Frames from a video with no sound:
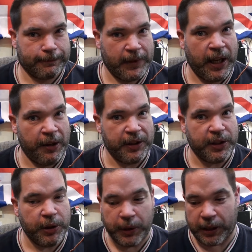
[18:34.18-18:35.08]
how
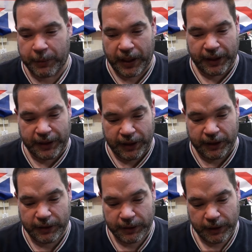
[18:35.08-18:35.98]
you're doing back
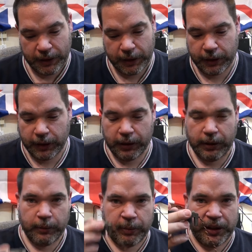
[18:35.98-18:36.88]
then.
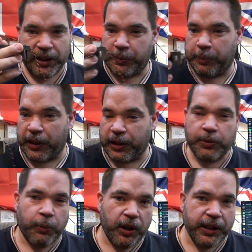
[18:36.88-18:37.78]
But this bit,
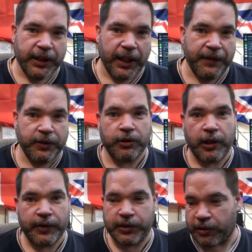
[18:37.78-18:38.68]
you'd wind down the
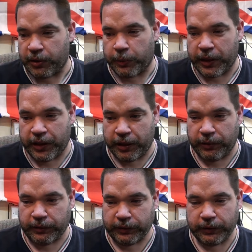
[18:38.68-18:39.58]
driver's side
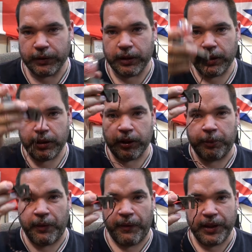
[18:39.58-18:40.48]
window,
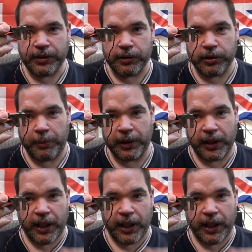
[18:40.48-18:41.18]
you put this on top of the